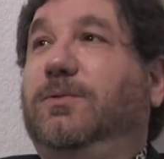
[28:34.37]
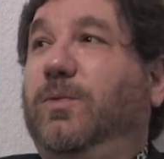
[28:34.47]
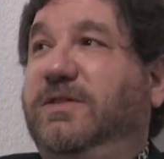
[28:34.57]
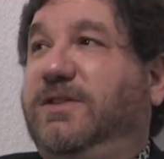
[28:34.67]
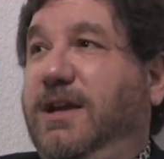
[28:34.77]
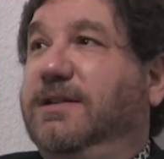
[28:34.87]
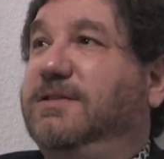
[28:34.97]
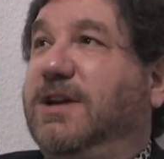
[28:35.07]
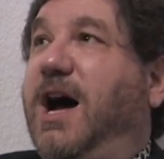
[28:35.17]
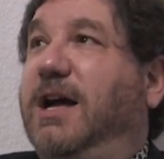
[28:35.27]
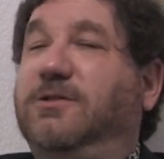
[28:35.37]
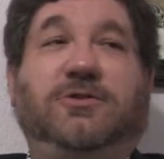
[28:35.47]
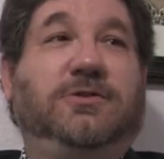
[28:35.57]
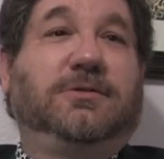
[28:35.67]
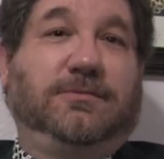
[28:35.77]
whiskey and
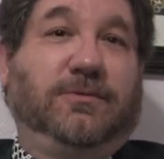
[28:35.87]
Scotch.